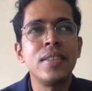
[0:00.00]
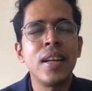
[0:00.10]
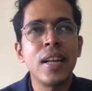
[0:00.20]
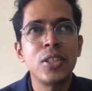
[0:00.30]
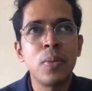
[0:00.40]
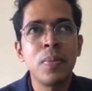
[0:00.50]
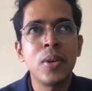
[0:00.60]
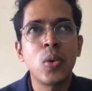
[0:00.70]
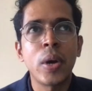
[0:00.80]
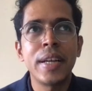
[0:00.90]
are
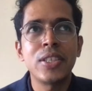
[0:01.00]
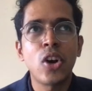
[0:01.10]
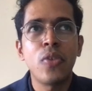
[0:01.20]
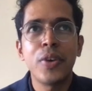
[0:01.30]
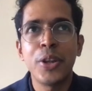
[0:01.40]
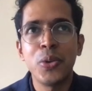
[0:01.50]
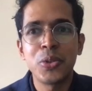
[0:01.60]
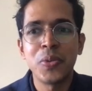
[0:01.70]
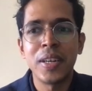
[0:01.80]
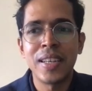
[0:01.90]
some quite often
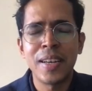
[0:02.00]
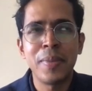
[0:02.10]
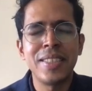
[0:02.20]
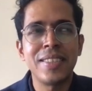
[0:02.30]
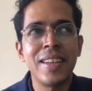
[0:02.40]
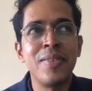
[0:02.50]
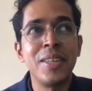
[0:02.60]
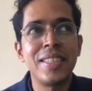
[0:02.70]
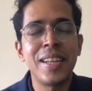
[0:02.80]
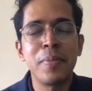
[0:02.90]
used words. Let me
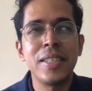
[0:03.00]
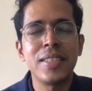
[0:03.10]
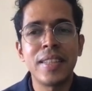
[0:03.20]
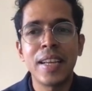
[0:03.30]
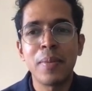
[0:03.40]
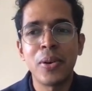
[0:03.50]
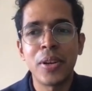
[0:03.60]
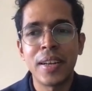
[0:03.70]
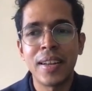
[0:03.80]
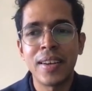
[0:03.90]
just think about it.